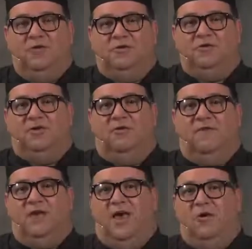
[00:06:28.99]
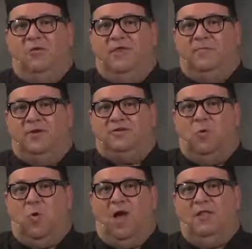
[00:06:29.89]
you're serving not only the best
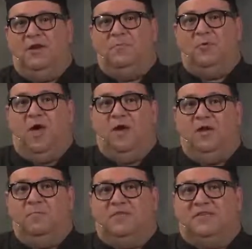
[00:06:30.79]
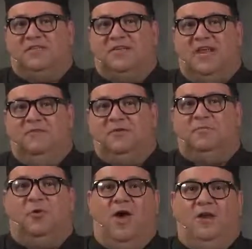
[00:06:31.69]
quality product, but the
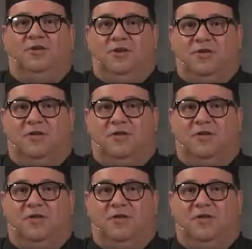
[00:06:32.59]
safest product to your